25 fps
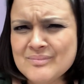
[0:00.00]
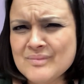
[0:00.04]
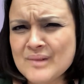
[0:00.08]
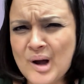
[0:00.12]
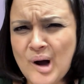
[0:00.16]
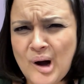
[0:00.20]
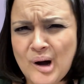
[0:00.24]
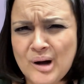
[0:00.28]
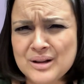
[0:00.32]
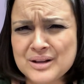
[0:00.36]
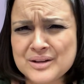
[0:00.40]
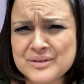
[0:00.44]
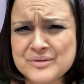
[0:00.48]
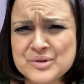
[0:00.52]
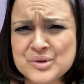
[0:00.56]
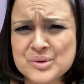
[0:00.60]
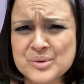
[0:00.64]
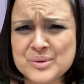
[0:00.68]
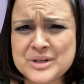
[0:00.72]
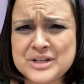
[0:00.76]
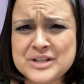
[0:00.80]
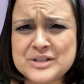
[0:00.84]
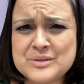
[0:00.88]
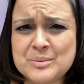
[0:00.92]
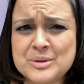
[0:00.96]
olive
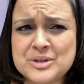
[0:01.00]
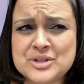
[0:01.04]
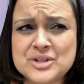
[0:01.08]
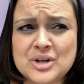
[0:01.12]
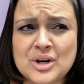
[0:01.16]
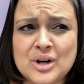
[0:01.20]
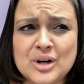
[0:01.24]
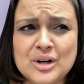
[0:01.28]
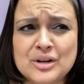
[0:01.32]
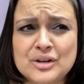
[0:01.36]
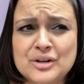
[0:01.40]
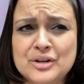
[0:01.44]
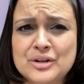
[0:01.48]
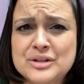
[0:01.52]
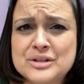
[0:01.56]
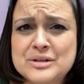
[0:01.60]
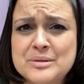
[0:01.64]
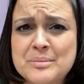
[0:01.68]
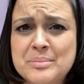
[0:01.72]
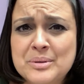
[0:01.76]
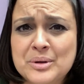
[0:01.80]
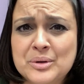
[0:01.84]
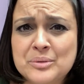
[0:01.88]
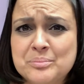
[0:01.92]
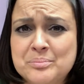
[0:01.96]
trees, which aren't good to
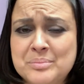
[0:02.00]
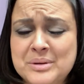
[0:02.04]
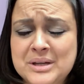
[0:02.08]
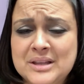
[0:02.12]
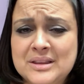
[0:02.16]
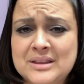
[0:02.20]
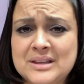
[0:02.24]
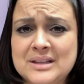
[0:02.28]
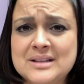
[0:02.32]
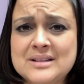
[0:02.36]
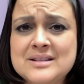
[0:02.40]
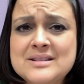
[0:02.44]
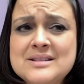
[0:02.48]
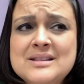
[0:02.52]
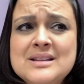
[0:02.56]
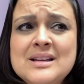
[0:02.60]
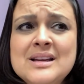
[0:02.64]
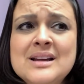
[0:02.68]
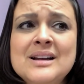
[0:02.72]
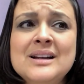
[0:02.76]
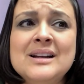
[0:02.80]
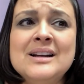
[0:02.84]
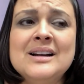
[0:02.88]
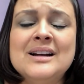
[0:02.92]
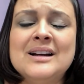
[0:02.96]
build big things.
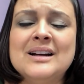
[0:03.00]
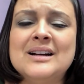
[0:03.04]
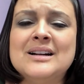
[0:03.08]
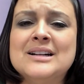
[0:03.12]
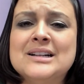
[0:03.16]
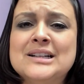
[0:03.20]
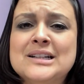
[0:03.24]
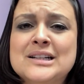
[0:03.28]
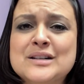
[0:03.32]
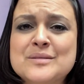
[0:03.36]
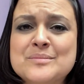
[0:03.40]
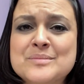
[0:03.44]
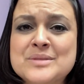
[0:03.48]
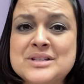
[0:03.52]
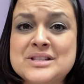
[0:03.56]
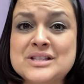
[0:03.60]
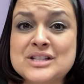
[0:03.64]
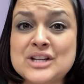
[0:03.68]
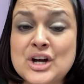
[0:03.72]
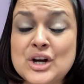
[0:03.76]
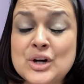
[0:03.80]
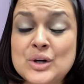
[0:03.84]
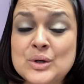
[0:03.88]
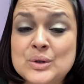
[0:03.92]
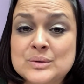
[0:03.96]

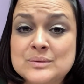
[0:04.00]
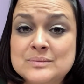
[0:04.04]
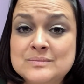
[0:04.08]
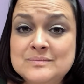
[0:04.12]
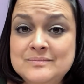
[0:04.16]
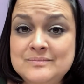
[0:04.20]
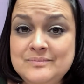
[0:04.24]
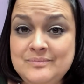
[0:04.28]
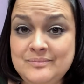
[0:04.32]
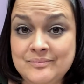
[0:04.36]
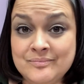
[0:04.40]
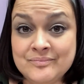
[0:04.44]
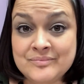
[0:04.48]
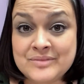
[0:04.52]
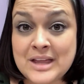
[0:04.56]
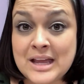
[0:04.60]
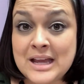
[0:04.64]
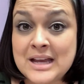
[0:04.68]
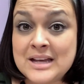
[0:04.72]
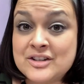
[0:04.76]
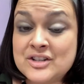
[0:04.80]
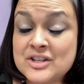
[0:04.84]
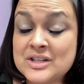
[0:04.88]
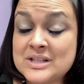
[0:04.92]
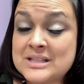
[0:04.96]
So
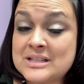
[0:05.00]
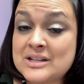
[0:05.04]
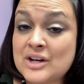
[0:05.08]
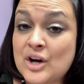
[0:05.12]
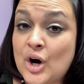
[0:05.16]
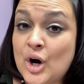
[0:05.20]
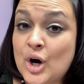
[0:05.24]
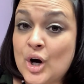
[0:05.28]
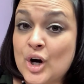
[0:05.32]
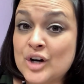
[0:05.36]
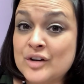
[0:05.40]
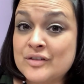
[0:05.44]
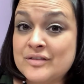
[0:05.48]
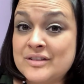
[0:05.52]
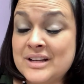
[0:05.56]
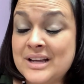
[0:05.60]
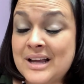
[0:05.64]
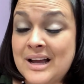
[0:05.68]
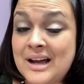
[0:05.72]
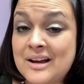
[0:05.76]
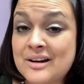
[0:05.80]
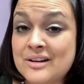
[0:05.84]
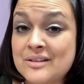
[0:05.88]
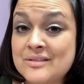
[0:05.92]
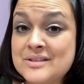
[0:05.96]
they just carved it
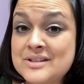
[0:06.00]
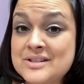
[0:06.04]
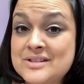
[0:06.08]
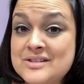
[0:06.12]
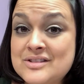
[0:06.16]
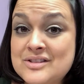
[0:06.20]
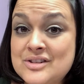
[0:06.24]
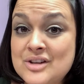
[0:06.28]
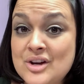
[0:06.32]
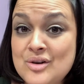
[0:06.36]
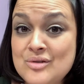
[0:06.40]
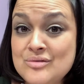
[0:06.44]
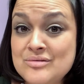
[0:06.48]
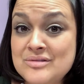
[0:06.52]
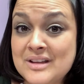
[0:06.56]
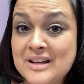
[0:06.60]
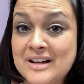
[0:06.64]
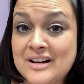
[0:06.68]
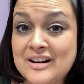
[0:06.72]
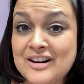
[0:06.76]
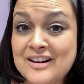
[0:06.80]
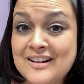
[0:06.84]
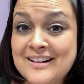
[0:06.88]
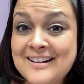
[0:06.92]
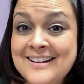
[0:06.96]
out of the stone
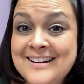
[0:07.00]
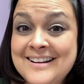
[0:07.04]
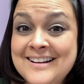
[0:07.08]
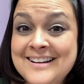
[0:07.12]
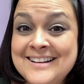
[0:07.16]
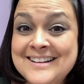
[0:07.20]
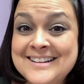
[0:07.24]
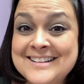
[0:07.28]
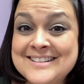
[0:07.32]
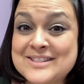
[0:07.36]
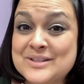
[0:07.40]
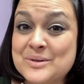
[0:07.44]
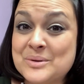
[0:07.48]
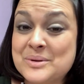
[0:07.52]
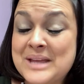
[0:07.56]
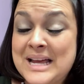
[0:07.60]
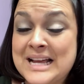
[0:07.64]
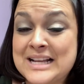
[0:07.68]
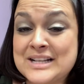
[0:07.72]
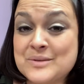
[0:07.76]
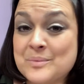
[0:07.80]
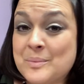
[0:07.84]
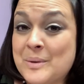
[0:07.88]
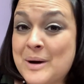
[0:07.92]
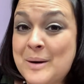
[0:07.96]
there. So
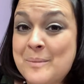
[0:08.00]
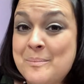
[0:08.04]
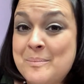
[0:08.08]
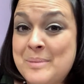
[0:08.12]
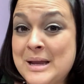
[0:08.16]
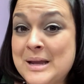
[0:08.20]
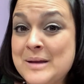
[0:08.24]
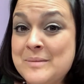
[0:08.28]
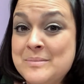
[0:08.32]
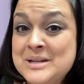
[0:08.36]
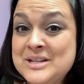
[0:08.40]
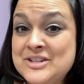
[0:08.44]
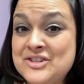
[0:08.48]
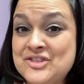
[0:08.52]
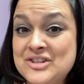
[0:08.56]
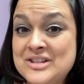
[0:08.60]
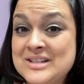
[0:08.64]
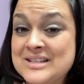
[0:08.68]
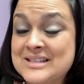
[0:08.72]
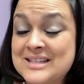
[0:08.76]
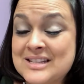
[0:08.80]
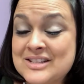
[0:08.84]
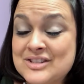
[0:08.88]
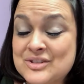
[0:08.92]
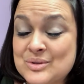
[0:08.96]
that's where baby
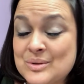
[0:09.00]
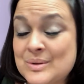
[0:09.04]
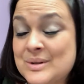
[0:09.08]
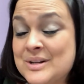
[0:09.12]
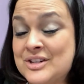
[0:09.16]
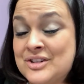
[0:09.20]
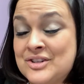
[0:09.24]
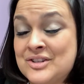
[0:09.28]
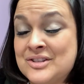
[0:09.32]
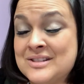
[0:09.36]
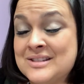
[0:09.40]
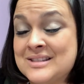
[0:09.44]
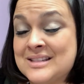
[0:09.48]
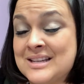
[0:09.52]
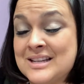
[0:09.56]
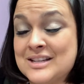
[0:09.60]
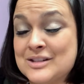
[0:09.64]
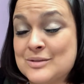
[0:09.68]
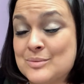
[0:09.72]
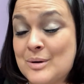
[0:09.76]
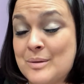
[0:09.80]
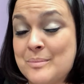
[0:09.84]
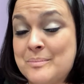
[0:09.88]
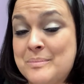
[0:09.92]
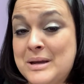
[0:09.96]
Jesus, tradition
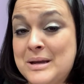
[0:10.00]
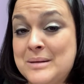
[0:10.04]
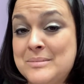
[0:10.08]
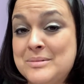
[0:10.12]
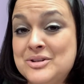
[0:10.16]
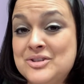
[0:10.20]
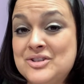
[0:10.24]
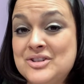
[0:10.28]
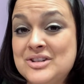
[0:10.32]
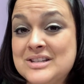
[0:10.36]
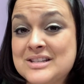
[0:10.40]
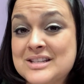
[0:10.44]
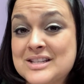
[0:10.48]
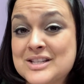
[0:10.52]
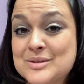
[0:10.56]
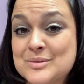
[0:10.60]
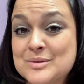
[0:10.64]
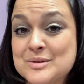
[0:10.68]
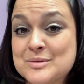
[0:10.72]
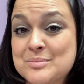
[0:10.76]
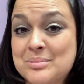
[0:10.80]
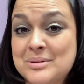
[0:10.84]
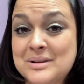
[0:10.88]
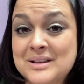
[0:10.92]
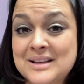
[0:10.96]
says, where baby Jesus
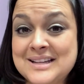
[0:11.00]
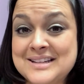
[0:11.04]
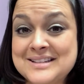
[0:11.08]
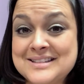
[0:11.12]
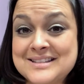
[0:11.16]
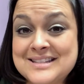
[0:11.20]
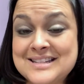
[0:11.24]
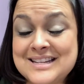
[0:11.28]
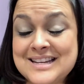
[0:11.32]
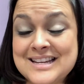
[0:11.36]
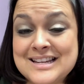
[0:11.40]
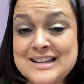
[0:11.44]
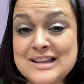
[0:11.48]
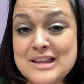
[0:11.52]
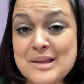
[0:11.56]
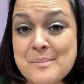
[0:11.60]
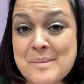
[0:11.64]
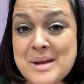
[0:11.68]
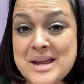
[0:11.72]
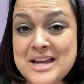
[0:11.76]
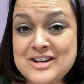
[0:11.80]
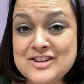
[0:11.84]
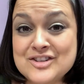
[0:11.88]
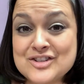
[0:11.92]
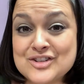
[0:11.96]
was placed in the
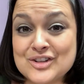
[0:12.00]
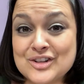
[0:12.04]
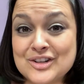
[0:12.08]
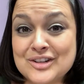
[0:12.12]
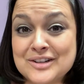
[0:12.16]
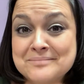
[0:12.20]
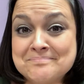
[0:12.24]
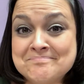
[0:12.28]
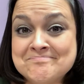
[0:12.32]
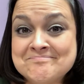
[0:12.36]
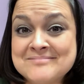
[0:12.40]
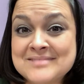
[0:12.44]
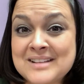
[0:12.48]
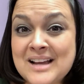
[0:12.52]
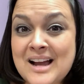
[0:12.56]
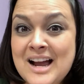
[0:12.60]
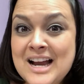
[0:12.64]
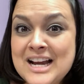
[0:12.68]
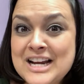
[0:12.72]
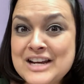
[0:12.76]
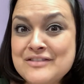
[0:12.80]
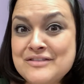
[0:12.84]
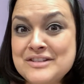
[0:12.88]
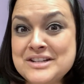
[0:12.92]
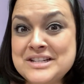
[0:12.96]
manger.
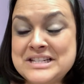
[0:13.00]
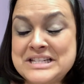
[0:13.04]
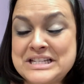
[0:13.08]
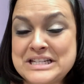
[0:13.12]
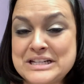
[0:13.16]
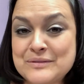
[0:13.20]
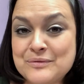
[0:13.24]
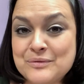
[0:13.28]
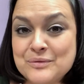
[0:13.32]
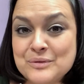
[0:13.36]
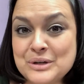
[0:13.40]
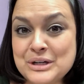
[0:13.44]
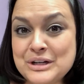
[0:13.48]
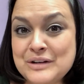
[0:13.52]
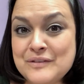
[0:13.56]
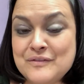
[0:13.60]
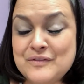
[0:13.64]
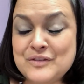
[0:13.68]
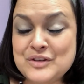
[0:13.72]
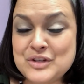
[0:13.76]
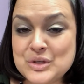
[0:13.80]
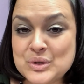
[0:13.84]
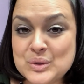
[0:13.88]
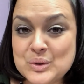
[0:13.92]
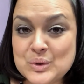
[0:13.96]
Kind of a different
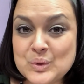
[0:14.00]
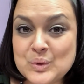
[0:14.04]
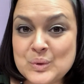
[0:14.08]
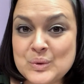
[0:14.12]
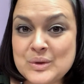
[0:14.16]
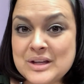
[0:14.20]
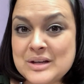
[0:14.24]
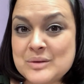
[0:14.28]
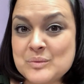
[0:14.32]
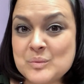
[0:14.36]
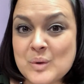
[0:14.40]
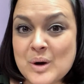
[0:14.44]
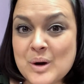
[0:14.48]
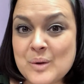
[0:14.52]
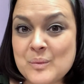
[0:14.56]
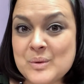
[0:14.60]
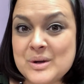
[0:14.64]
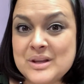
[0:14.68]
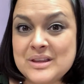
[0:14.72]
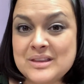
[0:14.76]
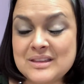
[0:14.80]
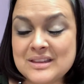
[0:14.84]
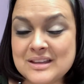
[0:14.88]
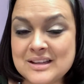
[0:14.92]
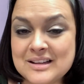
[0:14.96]
view than what
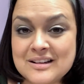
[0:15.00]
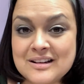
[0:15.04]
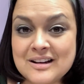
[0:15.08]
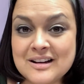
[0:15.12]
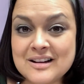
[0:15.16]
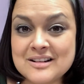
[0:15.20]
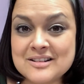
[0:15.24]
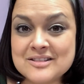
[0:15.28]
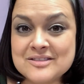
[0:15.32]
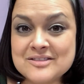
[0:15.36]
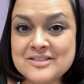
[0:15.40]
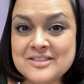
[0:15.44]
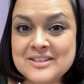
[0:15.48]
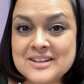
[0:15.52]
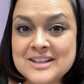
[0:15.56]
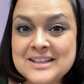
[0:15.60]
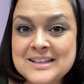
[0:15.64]
we think of